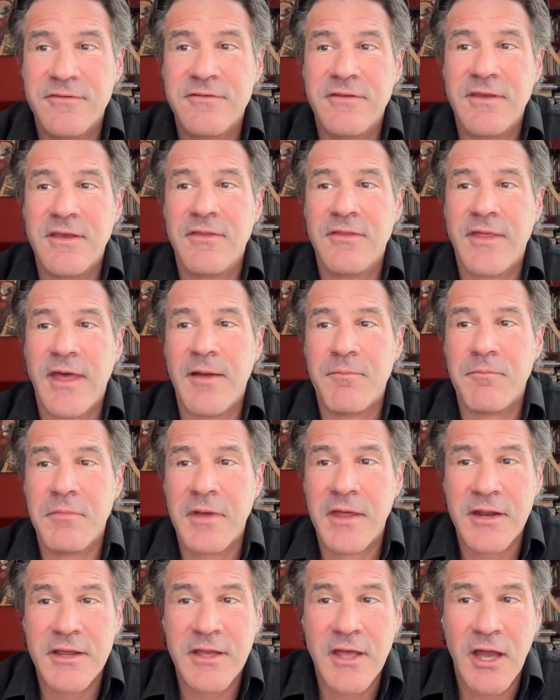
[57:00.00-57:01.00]
see that
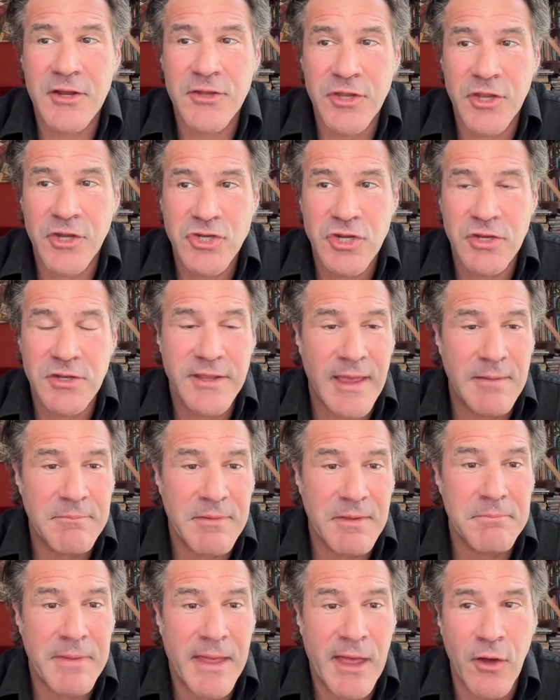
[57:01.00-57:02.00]
metacognition can
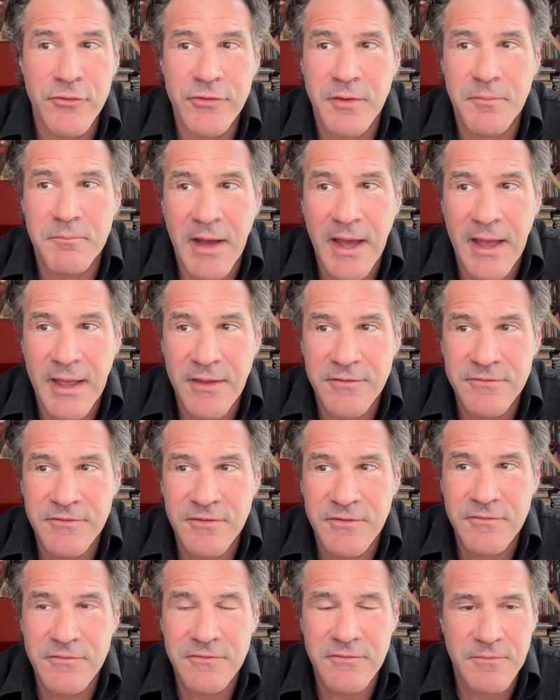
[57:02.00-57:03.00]
be bound in
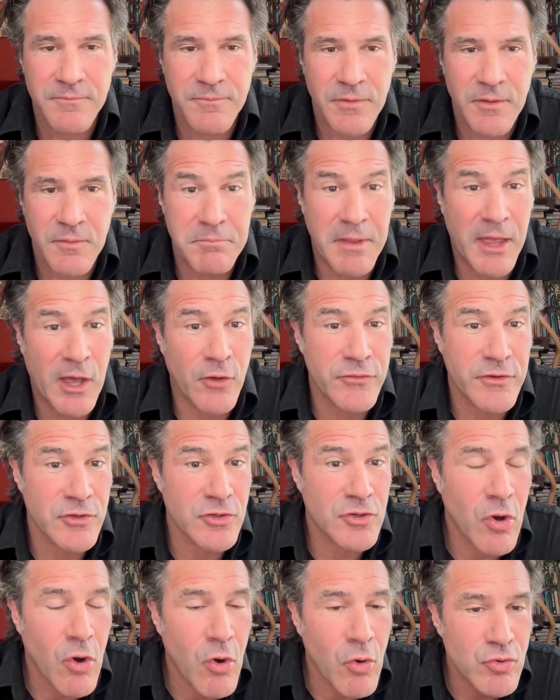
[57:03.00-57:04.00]
biases, bound in
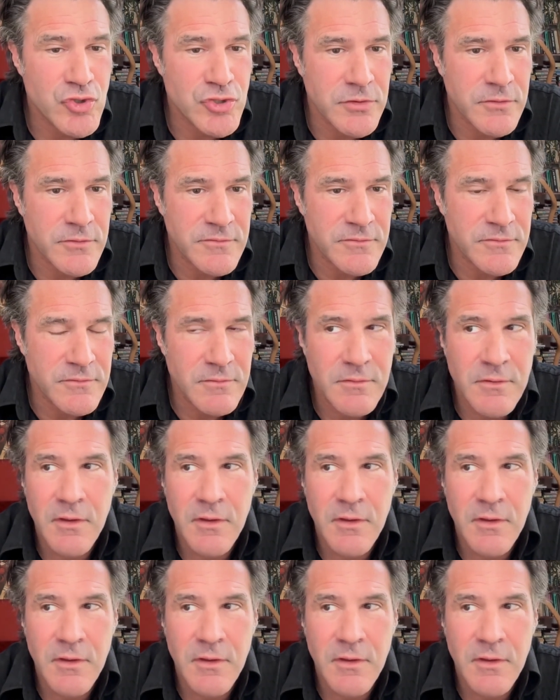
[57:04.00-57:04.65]
cultures.